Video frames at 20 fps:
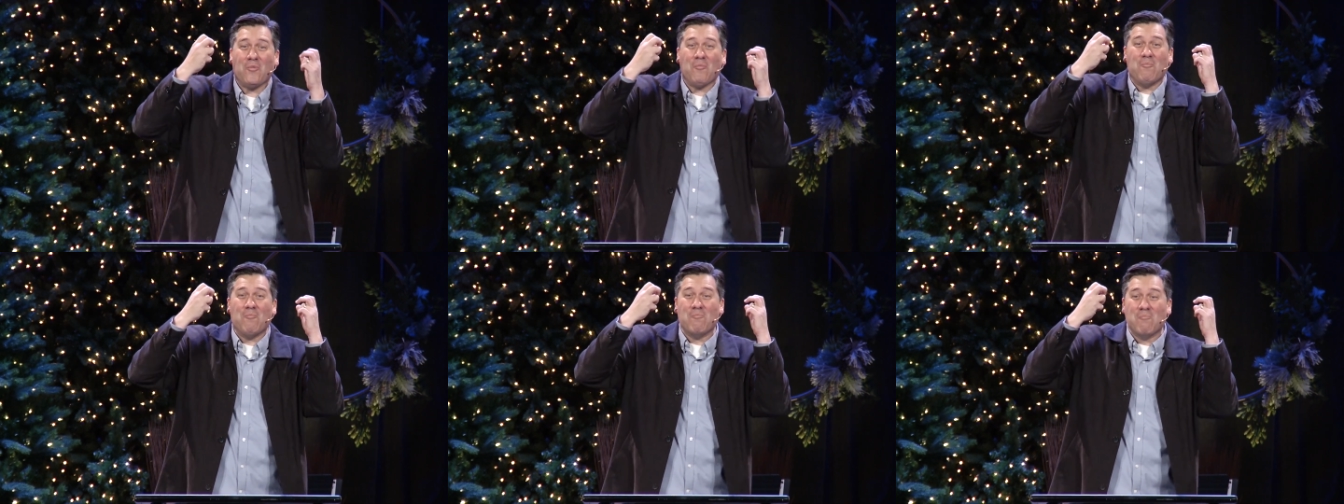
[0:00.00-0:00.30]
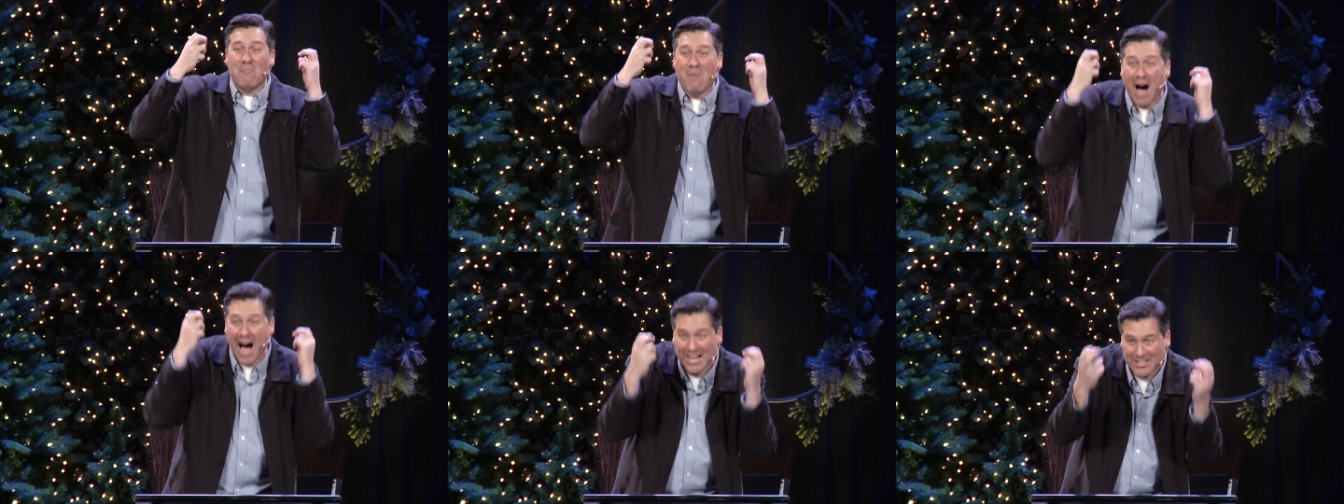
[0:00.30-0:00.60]

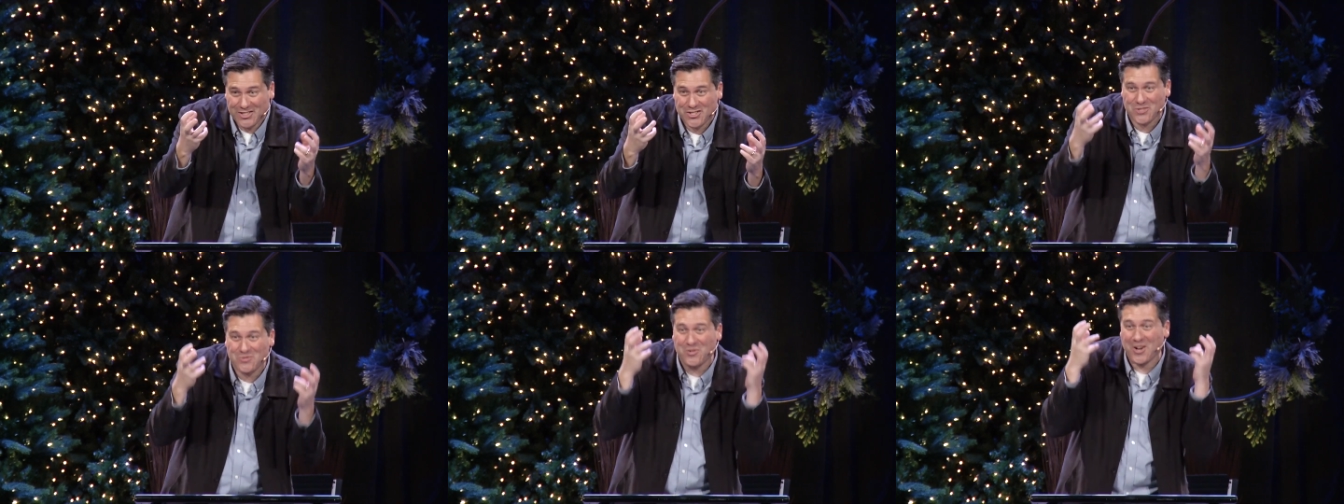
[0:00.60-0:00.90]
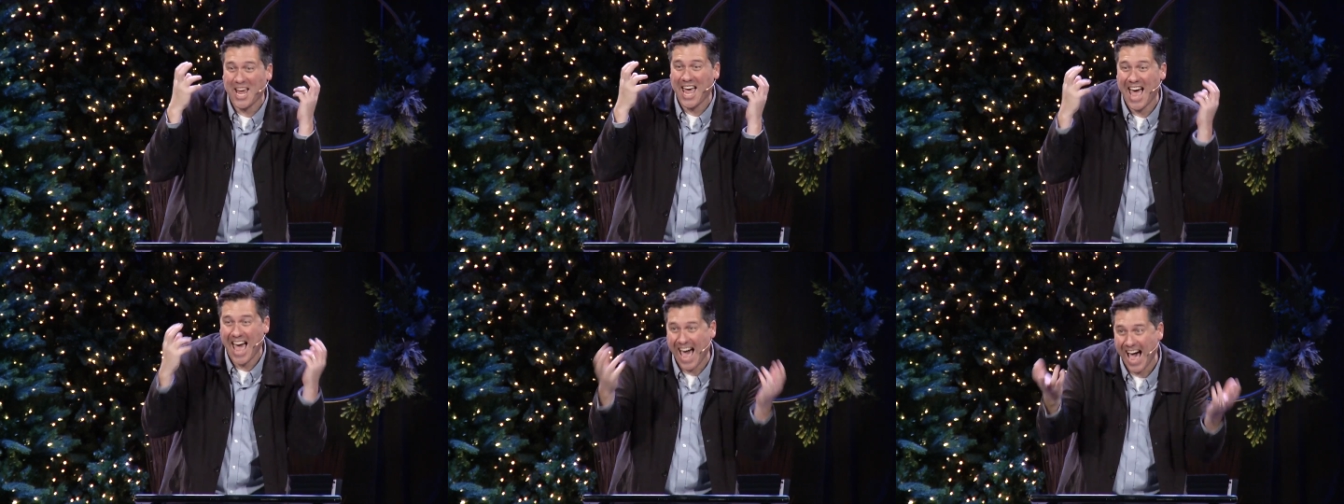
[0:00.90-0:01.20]
much
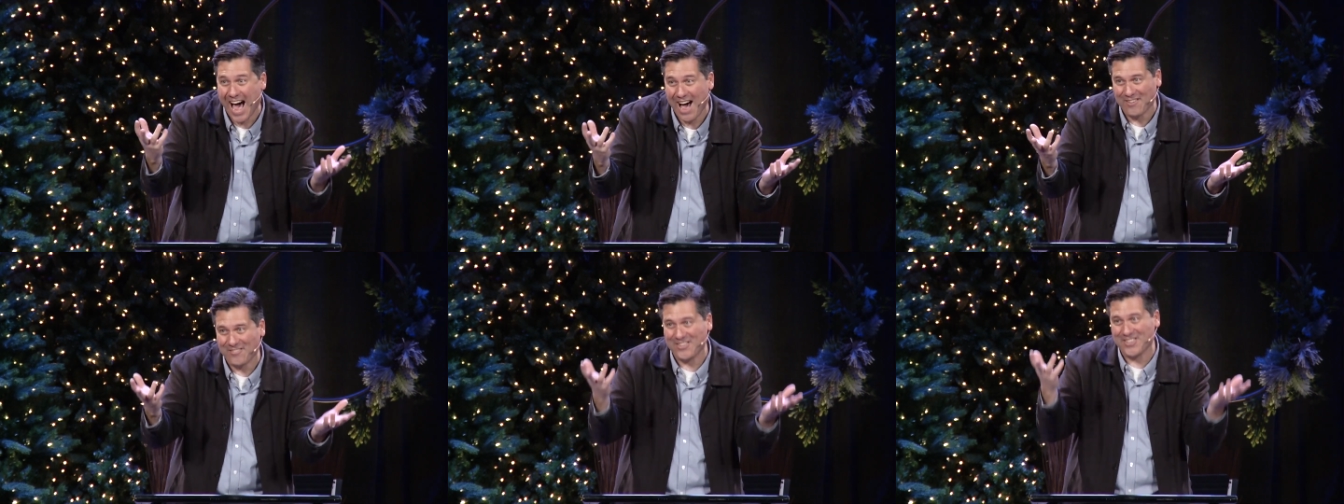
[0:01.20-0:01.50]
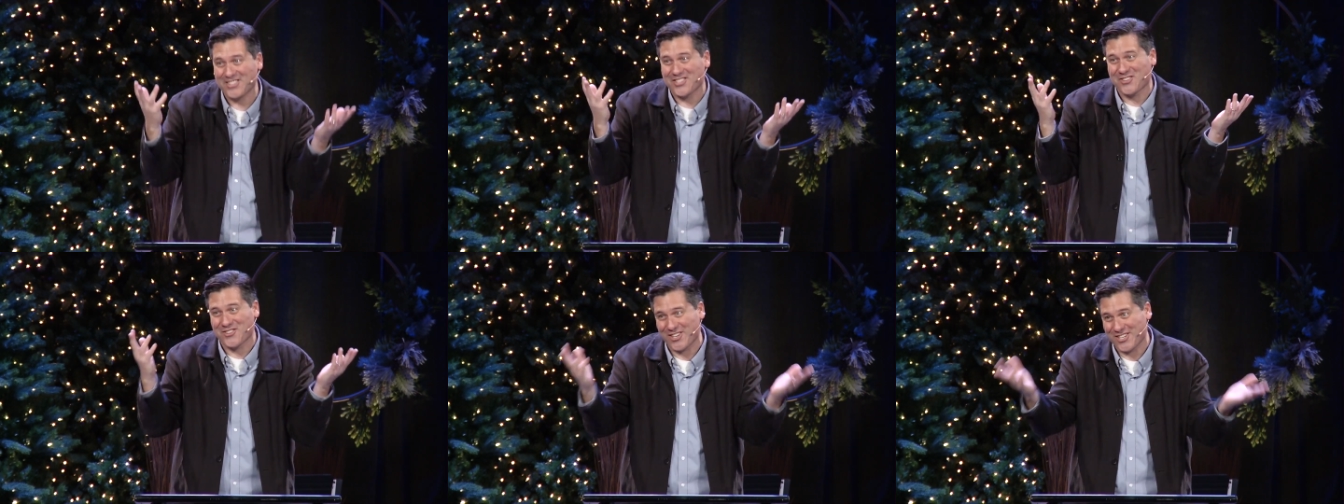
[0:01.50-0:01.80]
we have
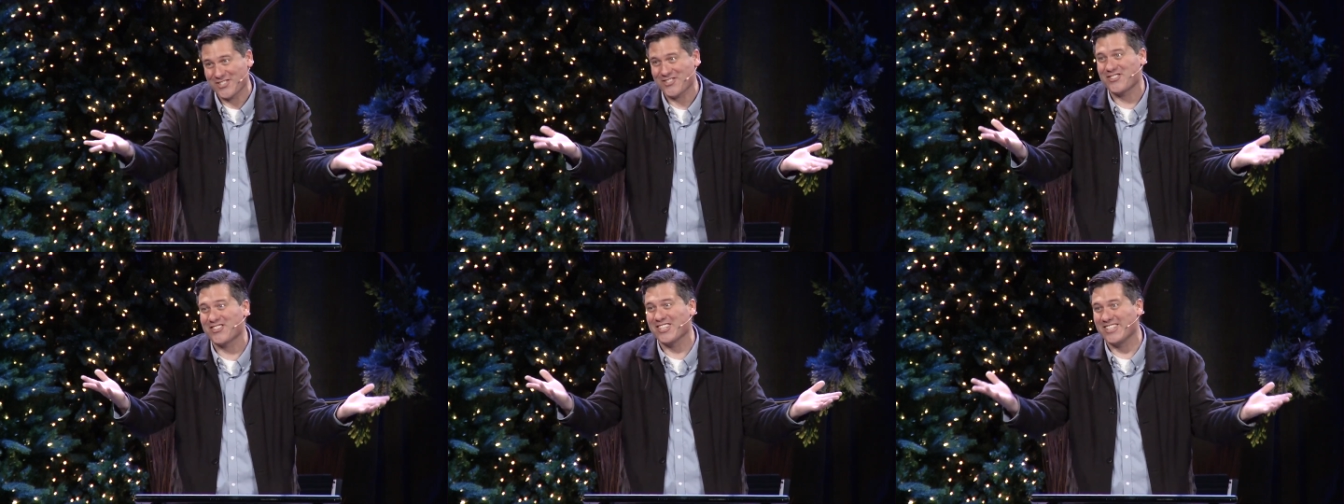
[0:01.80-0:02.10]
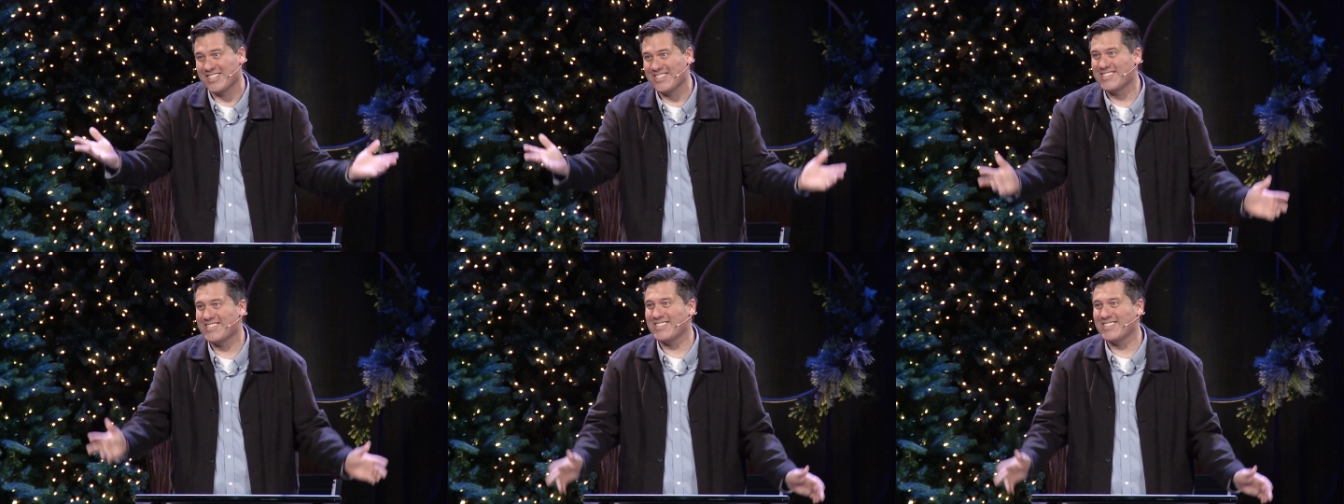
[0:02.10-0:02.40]
as Christians.